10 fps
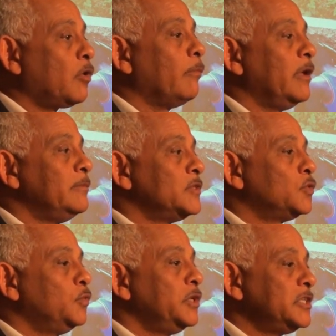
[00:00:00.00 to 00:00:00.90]

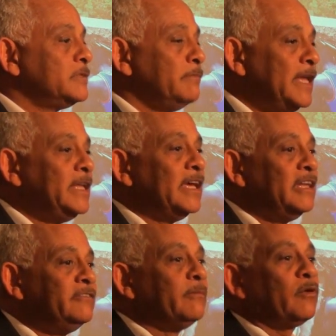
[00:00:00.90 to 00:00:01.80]
problems, which is mainly
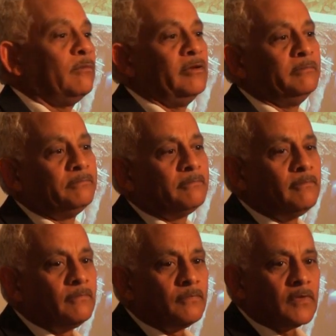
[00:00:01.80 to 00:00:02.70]
a liver problem.
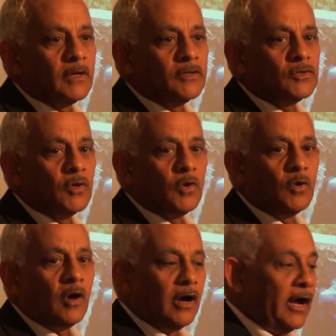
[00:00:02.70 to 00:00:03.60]

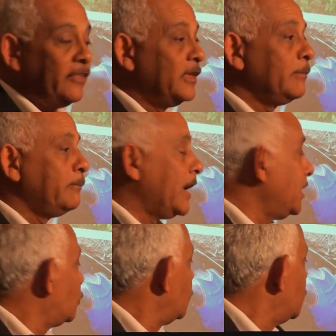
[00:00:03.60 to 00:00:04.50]
So I think
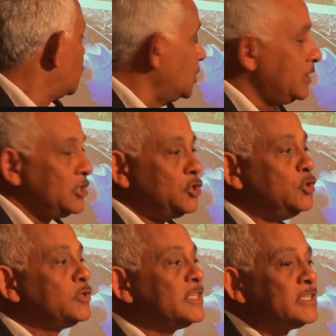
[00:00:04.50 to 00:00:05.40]
by introducing this
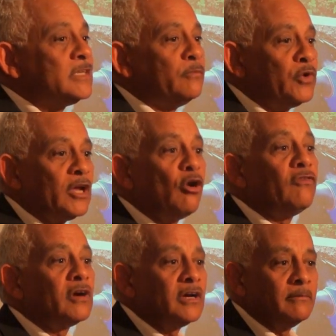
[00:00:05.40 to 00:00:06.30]
new system, we can
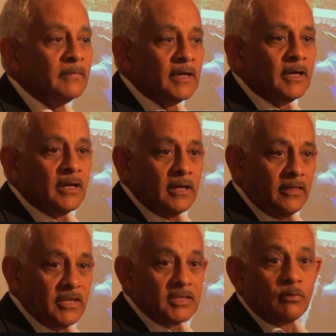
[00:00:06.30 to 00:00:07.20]
overcome
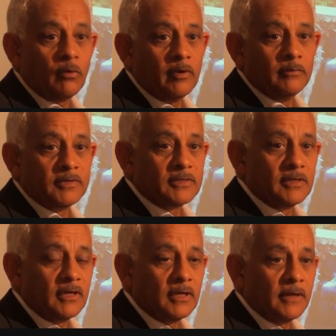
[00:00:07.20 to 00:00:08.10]
these problems.